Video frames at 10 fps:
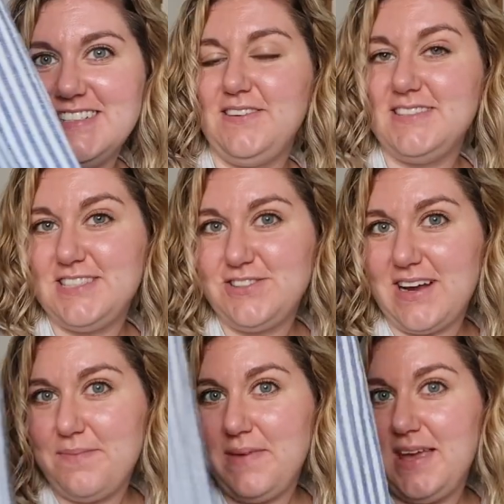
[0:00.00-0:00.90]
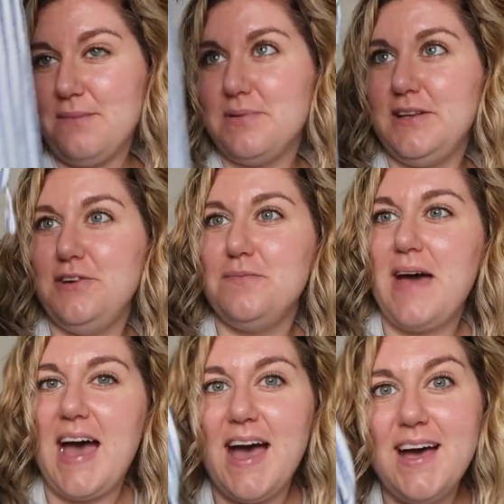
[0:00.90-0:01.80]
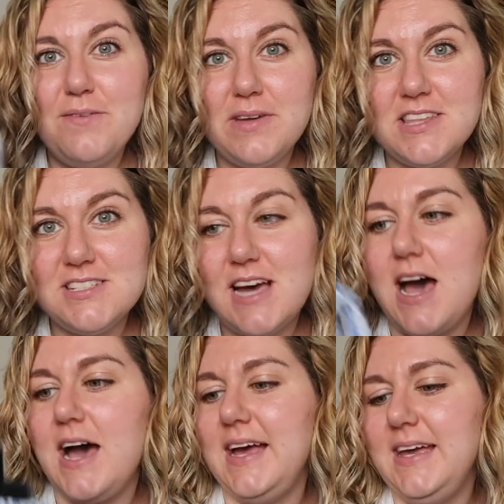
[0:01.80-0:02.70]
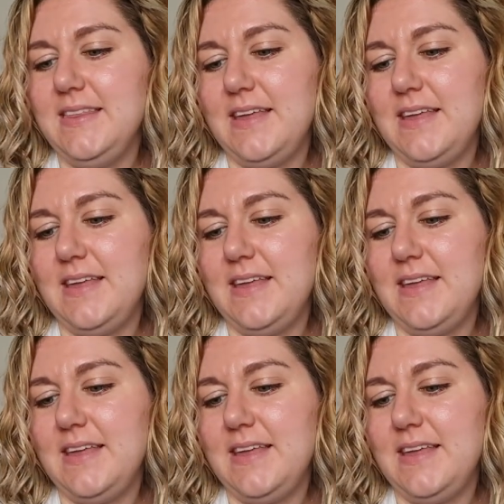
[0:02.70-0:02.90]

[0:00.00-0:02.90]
little stripy blue pair with a tie.